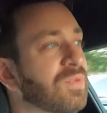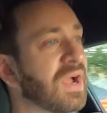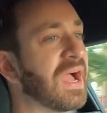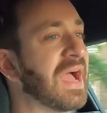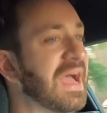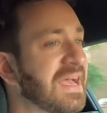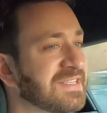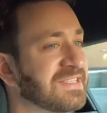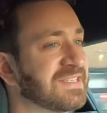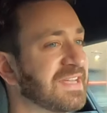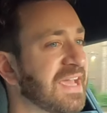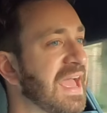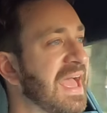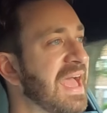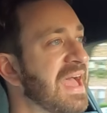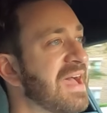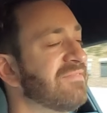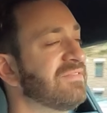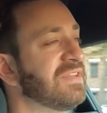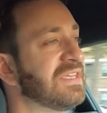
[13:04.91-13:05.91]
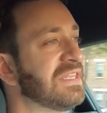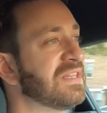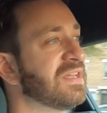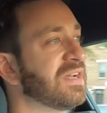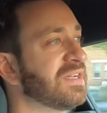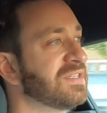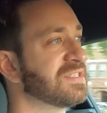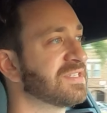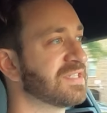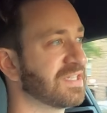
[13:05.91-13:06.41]
has to have an
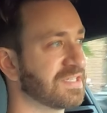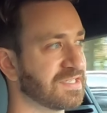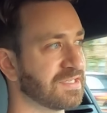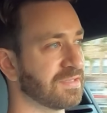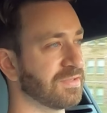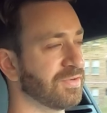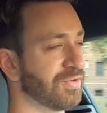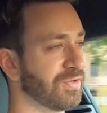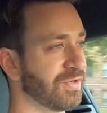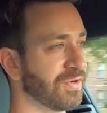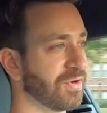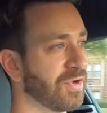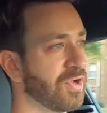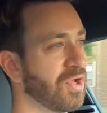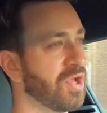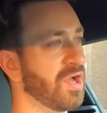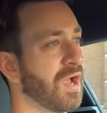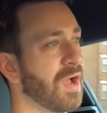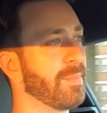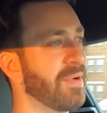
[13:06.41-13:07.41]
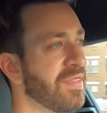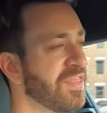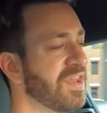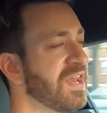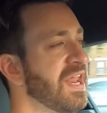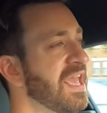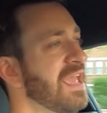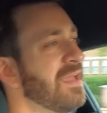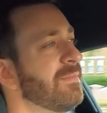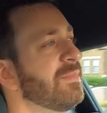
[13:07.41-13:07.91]
inline six cylinder, and you're all hung up on the
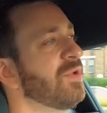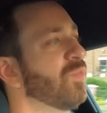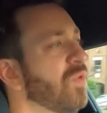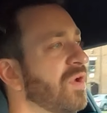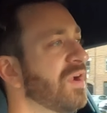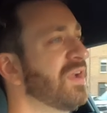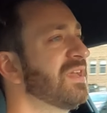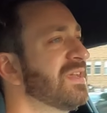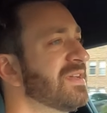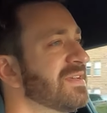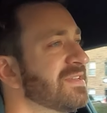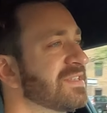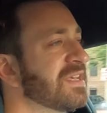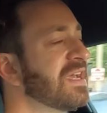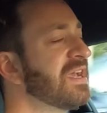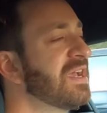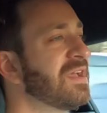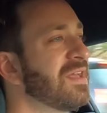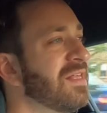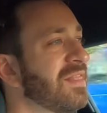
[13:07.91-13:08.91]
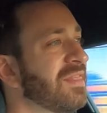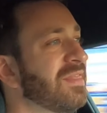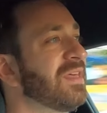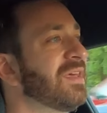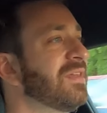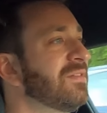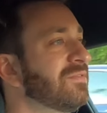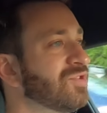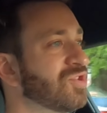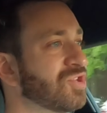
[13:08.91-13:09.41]
name and what it is,
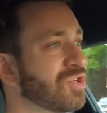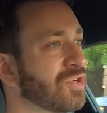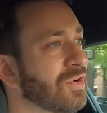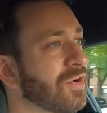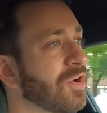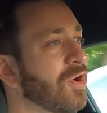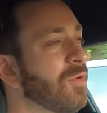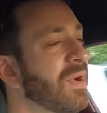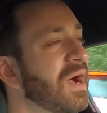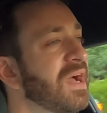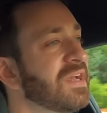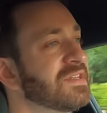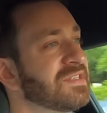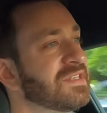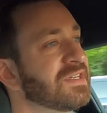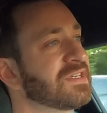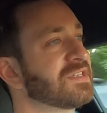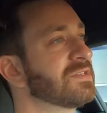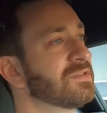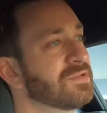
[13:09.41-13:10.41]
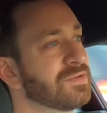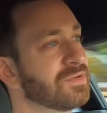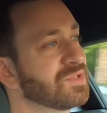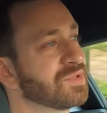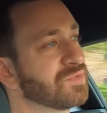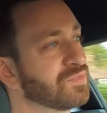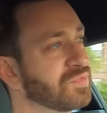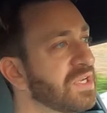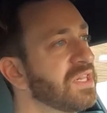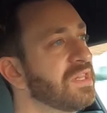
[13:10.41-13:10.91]
then sure, go buy a six cylinder. It's
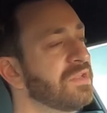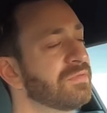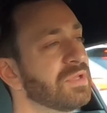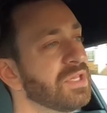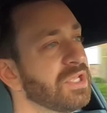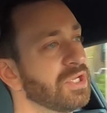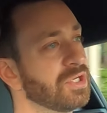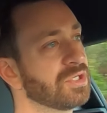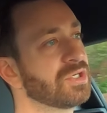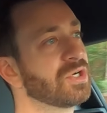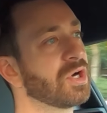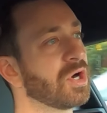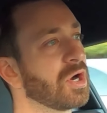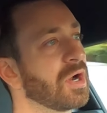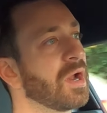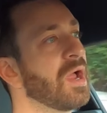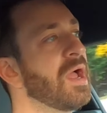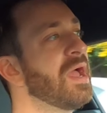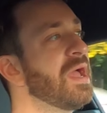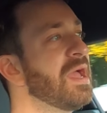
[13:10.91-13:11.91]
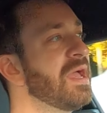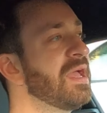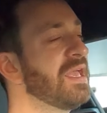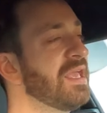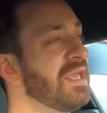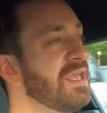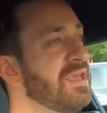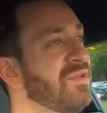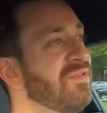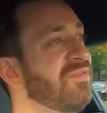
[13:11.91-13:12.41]
a really, really good car.
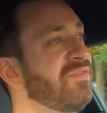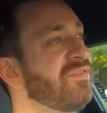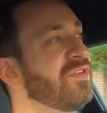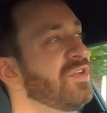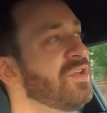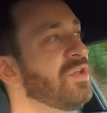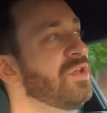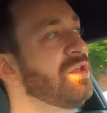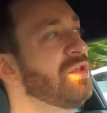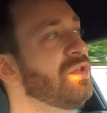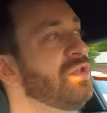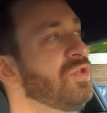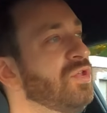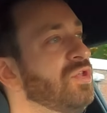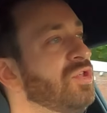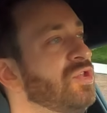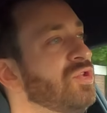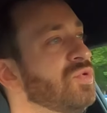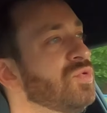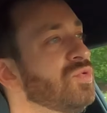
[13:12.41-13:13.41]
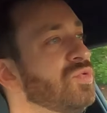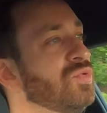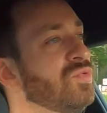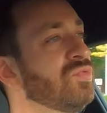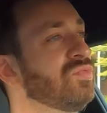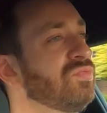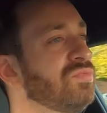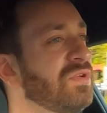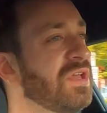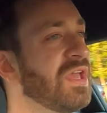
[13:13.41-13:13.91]
If
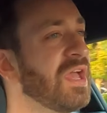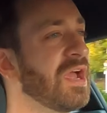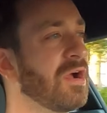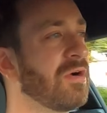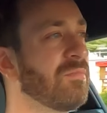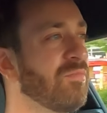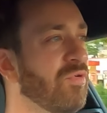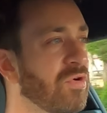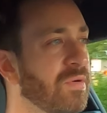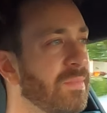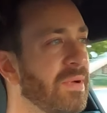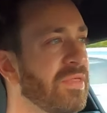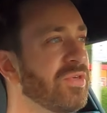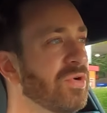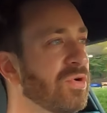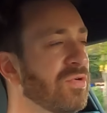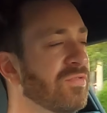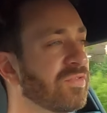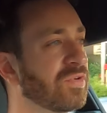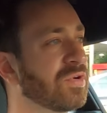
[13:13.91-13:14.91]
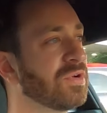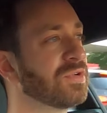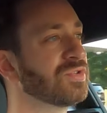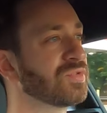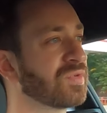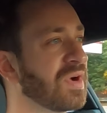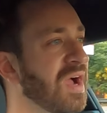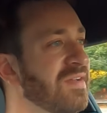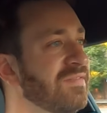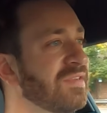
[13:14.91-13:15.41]
you care more about the overall
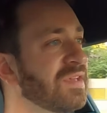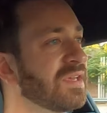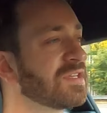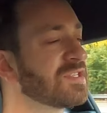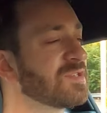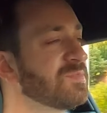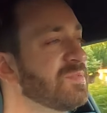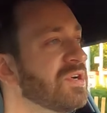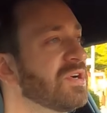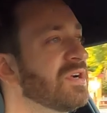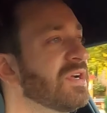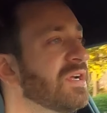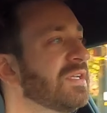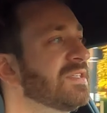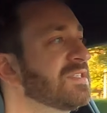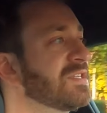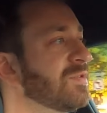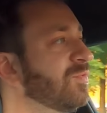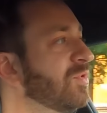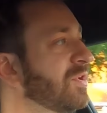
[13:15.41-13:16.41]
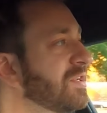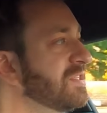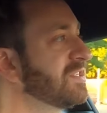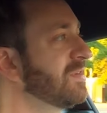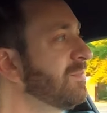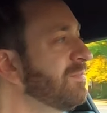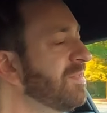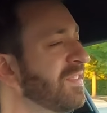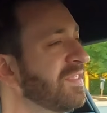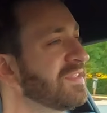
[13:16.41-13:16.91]
driving experience and want
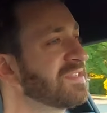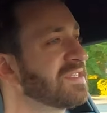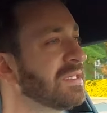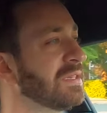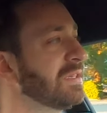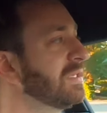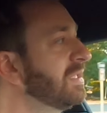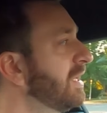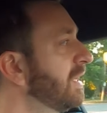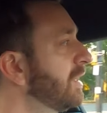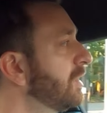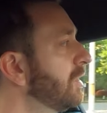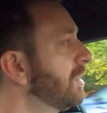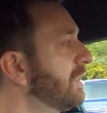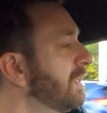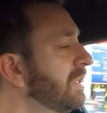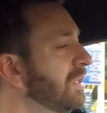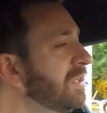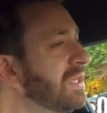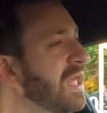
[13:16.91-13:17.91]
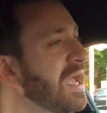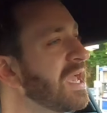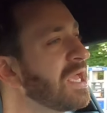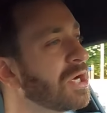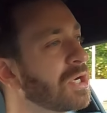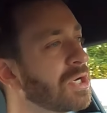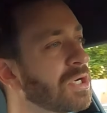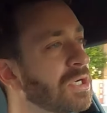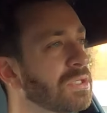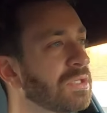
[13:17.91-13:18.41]
something that's a little
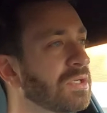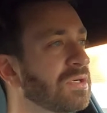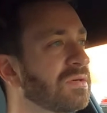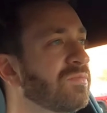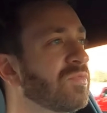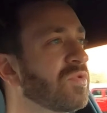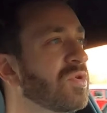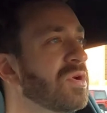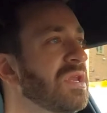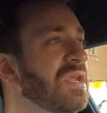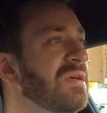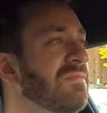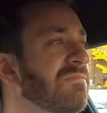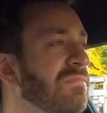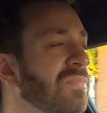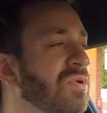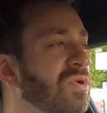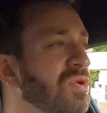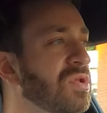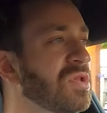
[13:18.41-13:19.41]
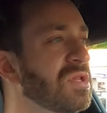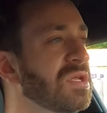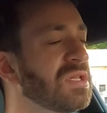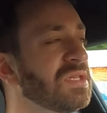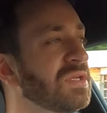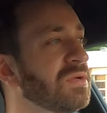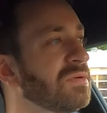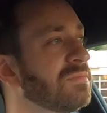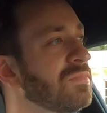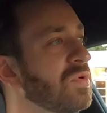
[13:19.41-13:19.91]
lighter, a little more nimble, a
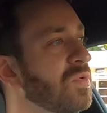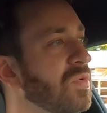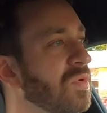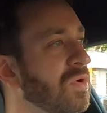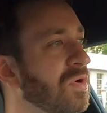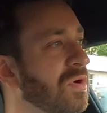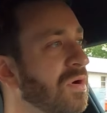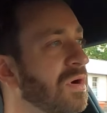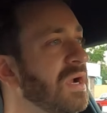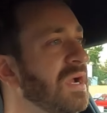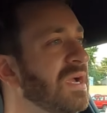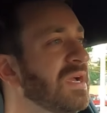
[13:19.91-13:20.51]
little more